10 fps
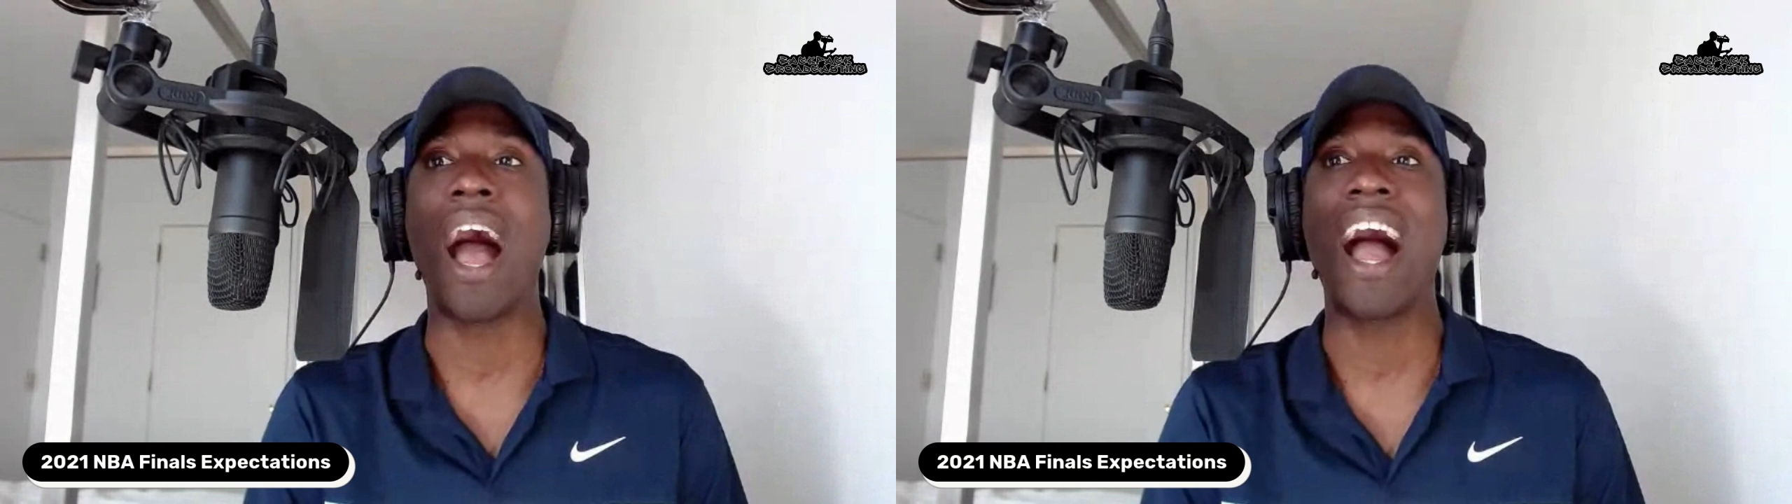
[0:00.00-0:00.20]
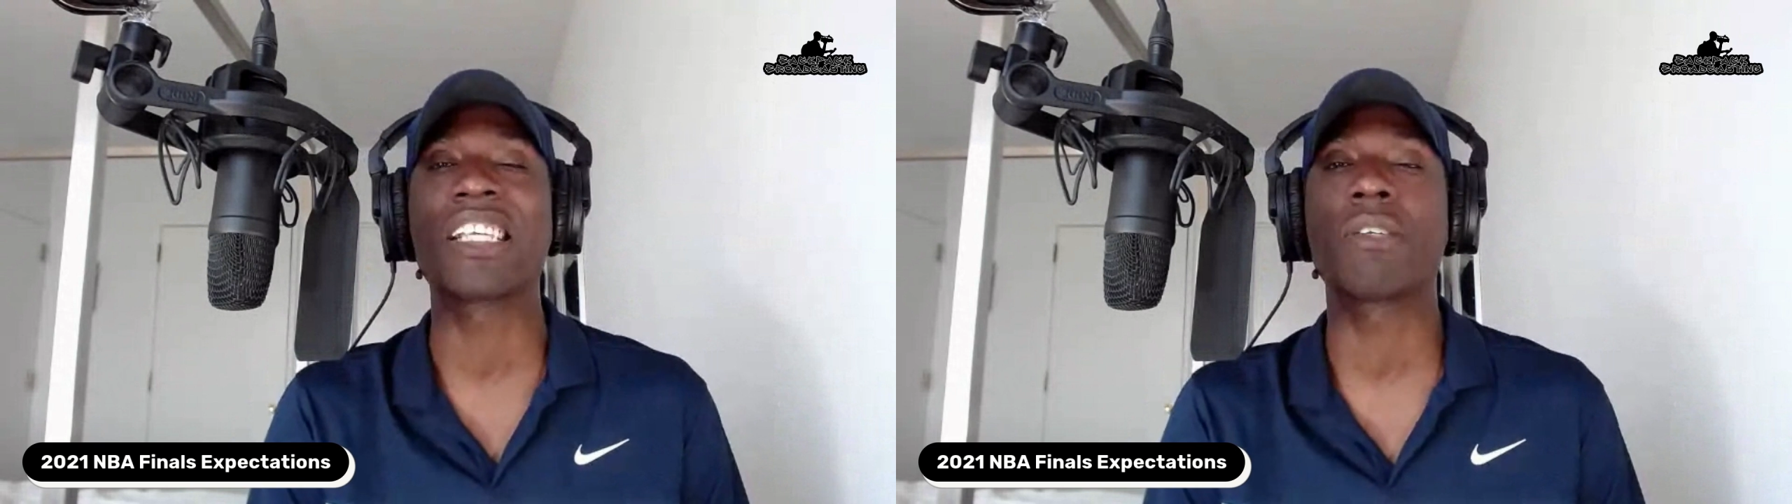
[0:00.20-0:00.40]

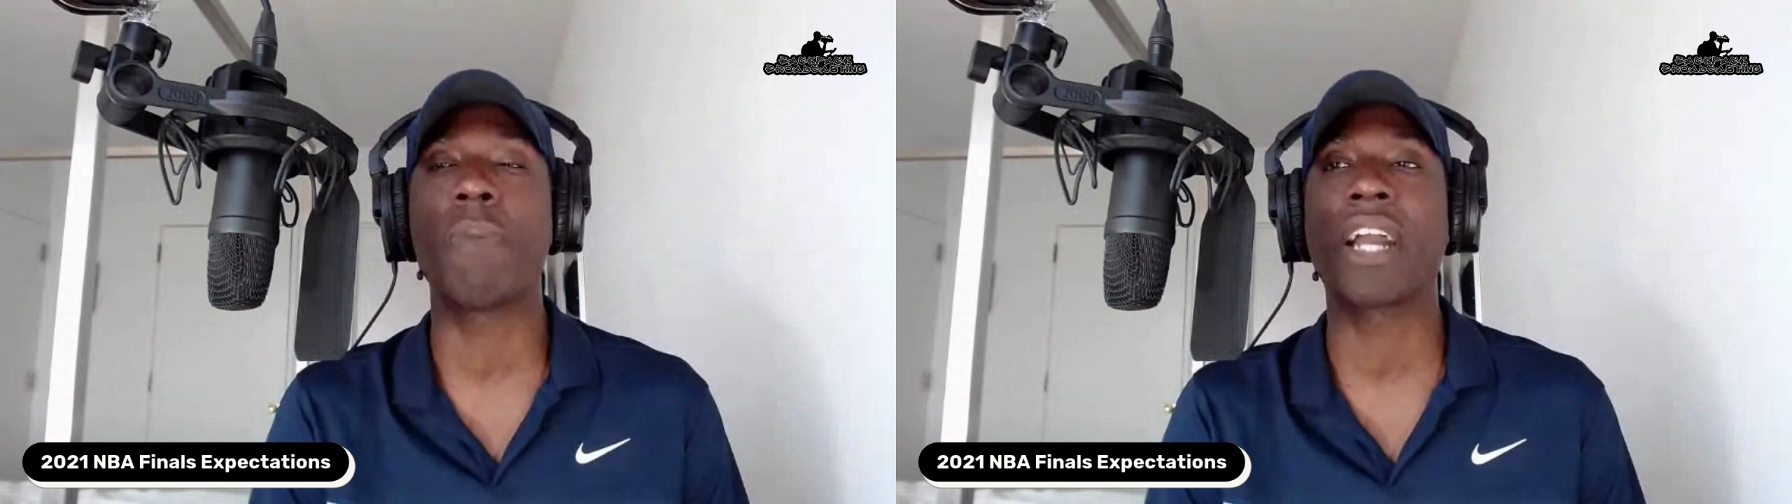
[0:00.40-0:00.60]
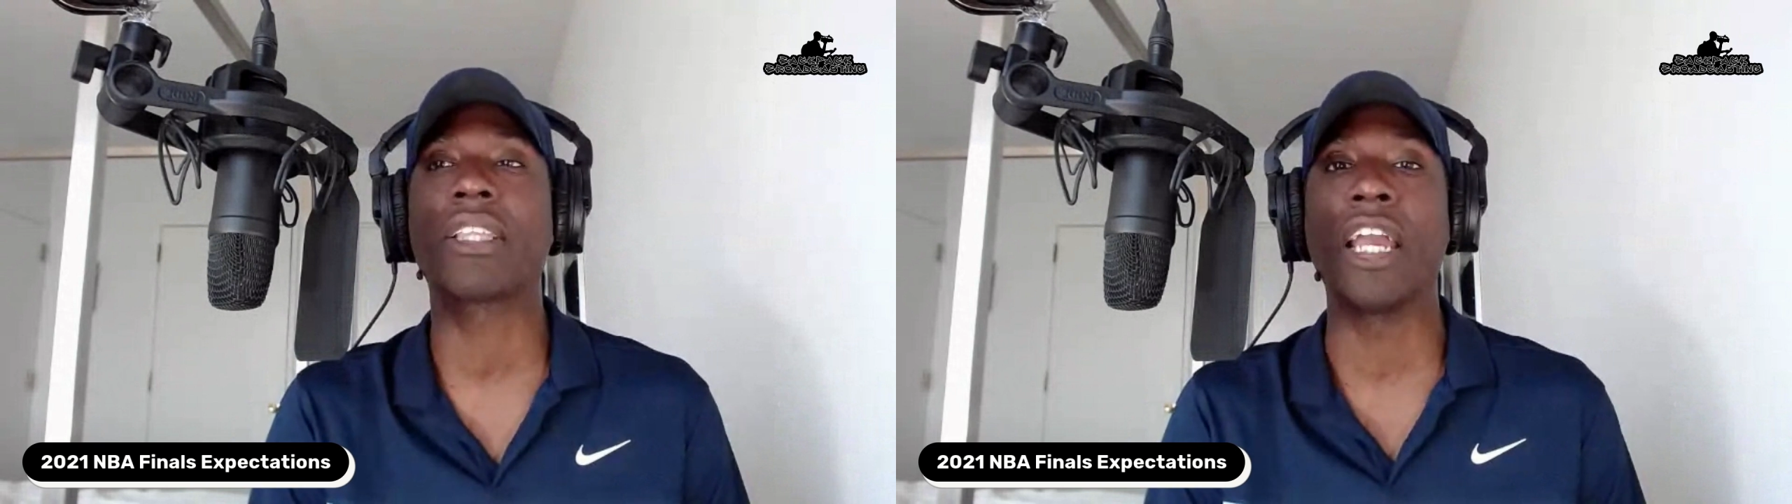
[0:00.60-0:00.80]
I
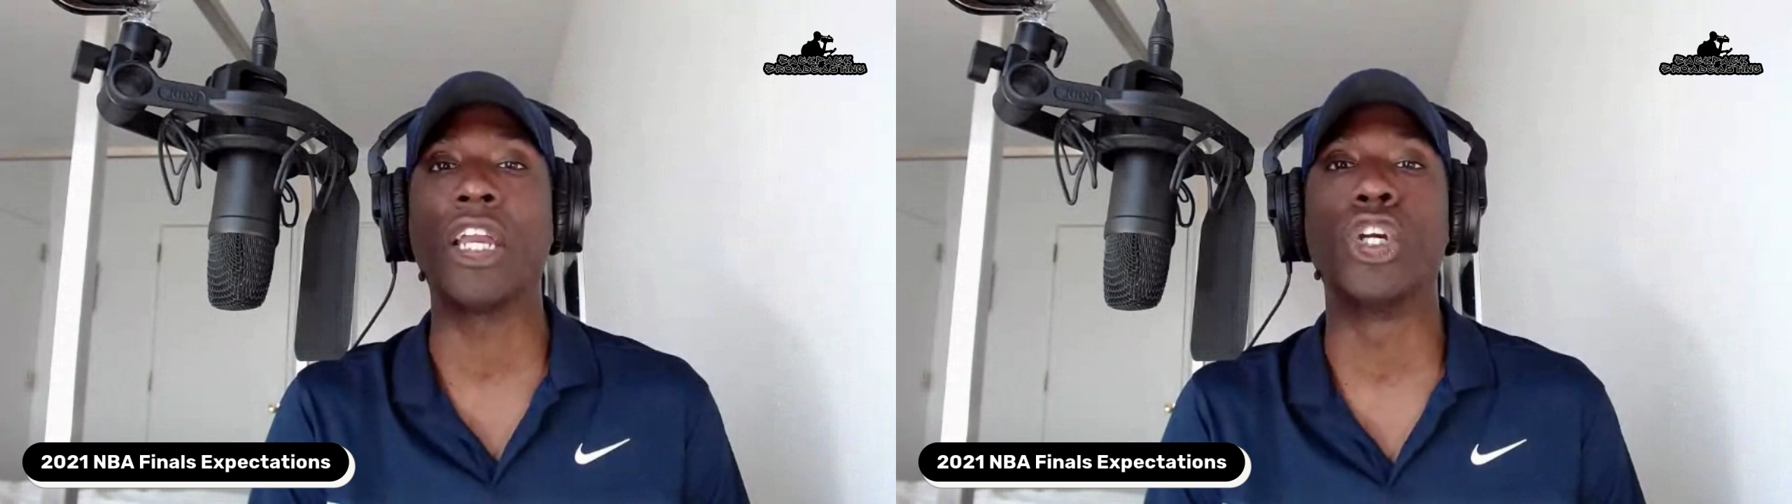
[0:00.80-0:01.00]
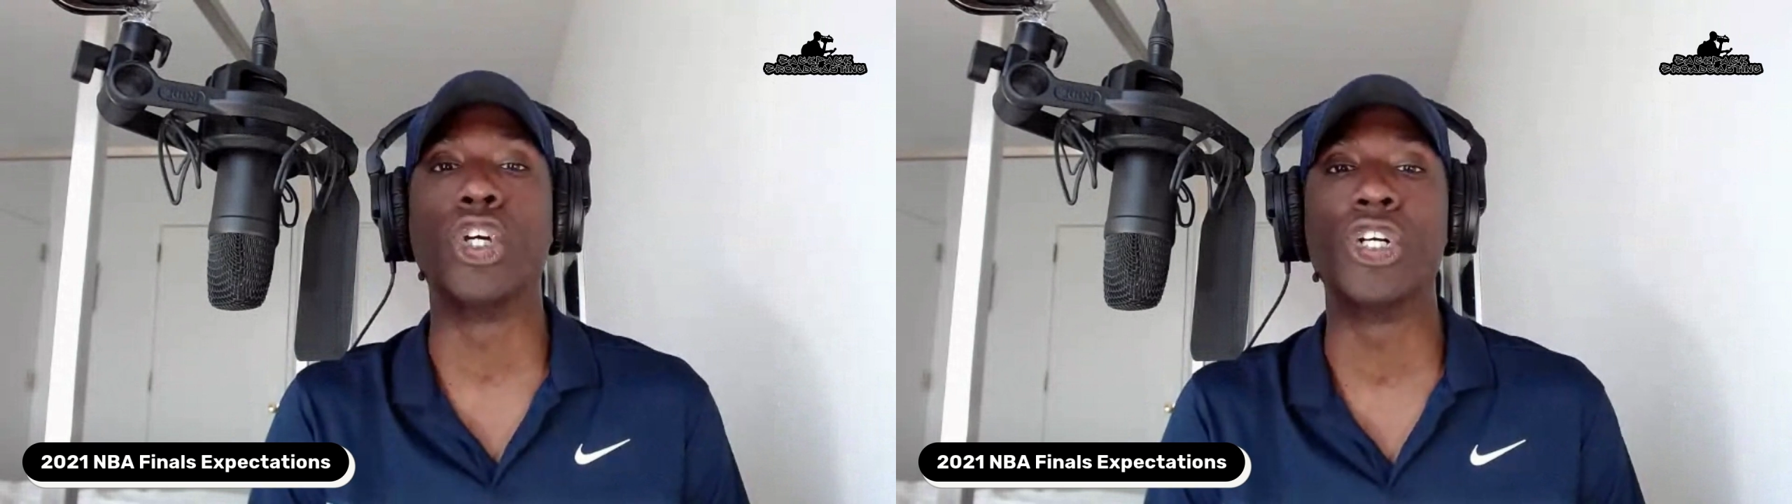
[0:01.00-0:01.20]
expect
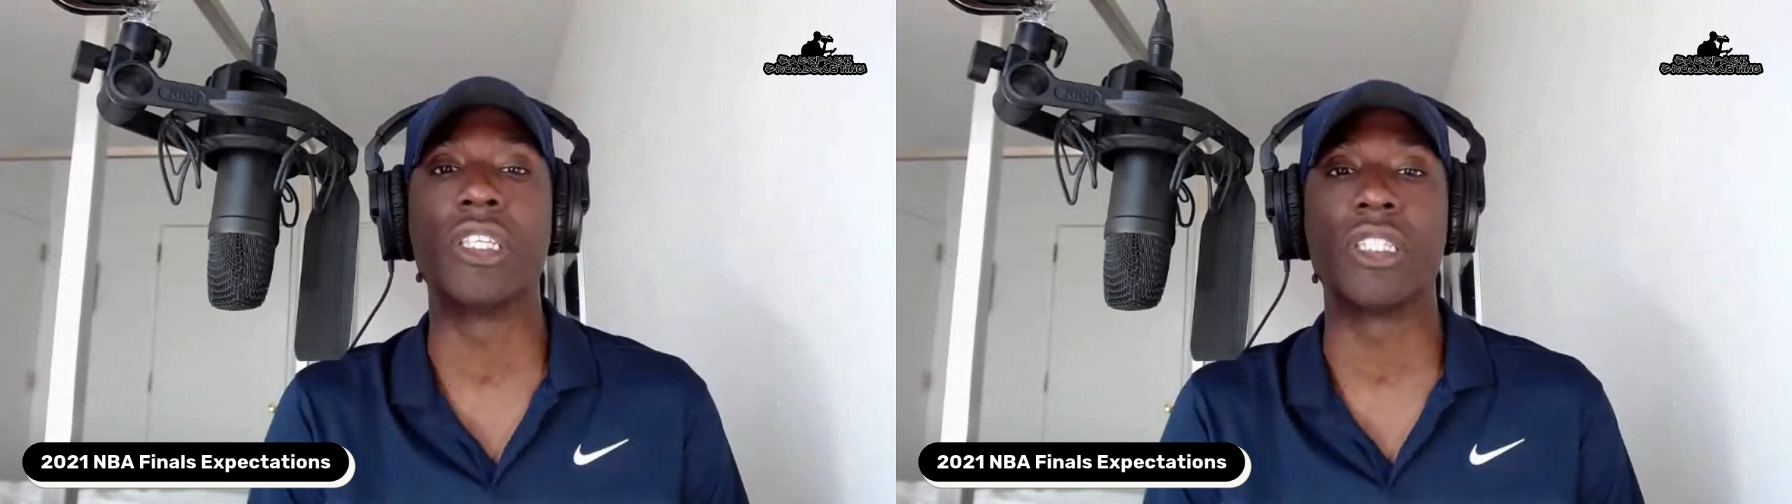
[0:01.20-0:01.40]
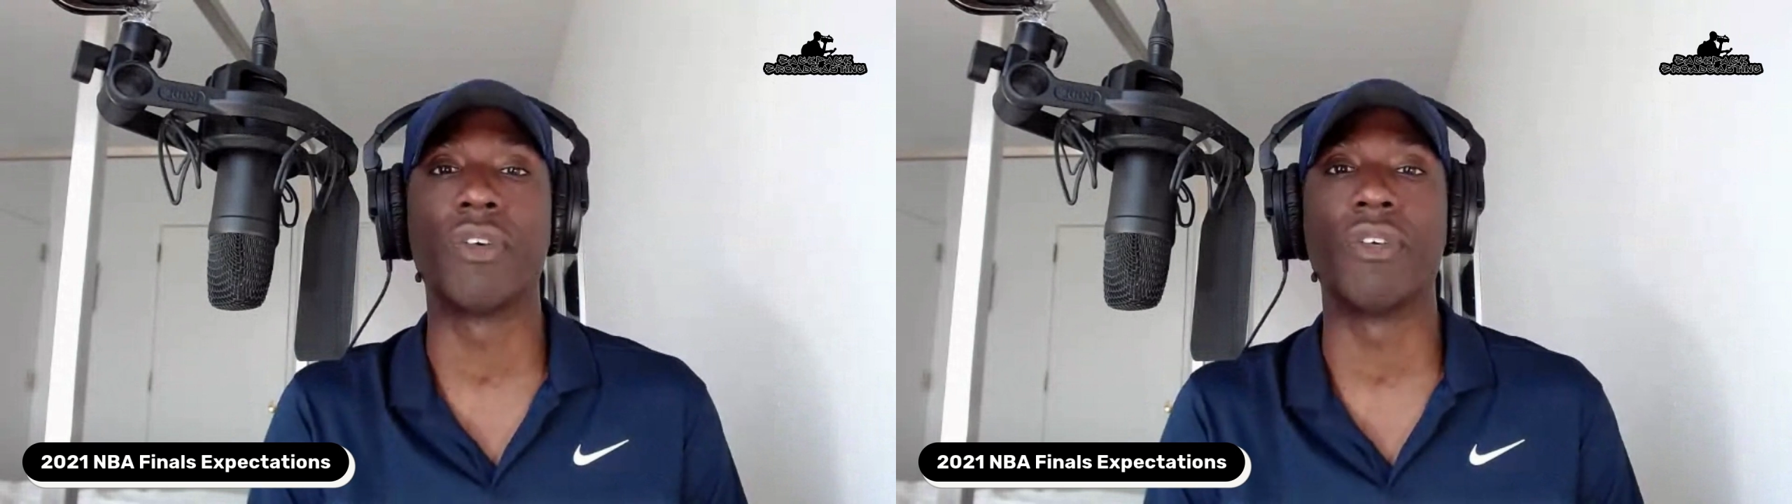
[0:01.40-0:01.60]
a
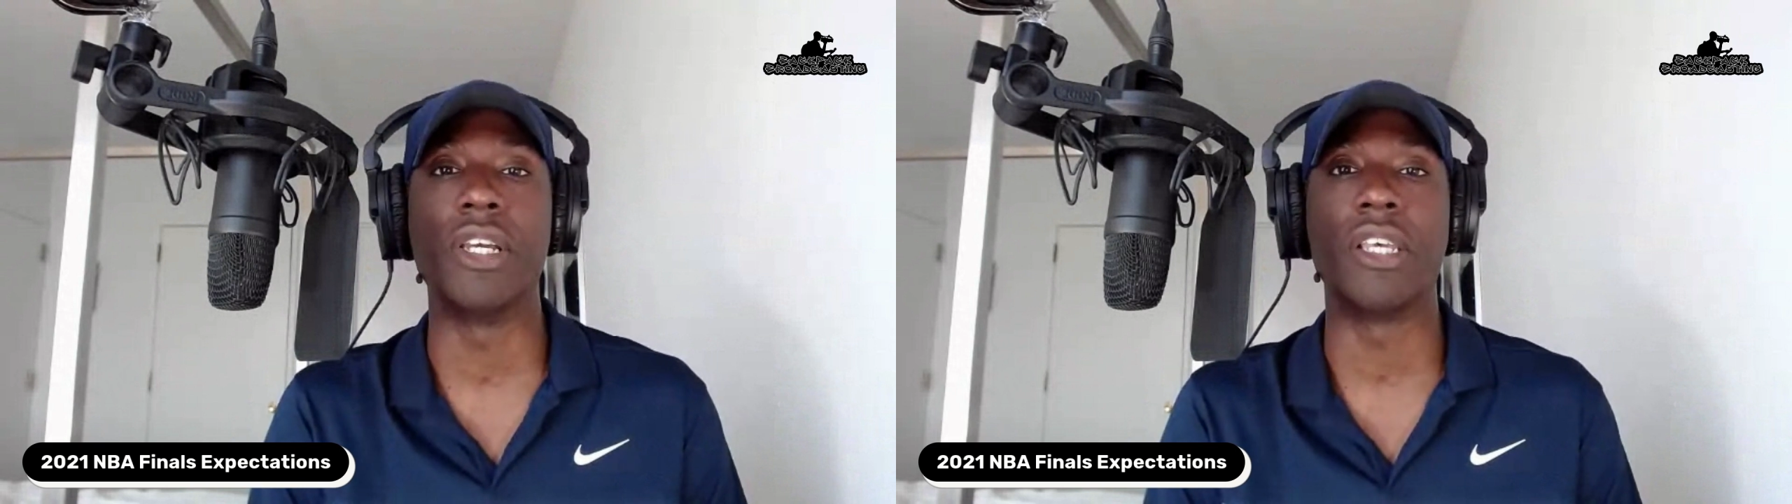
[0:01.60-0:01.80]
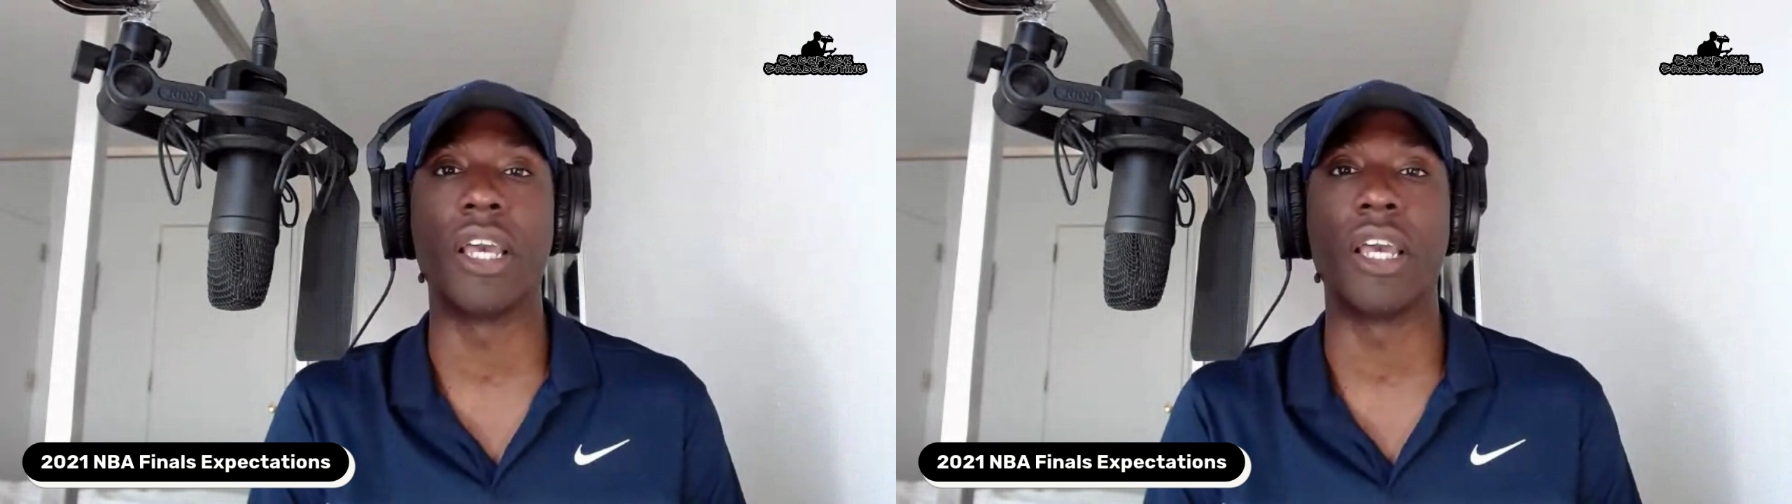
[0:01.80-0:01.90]
good series.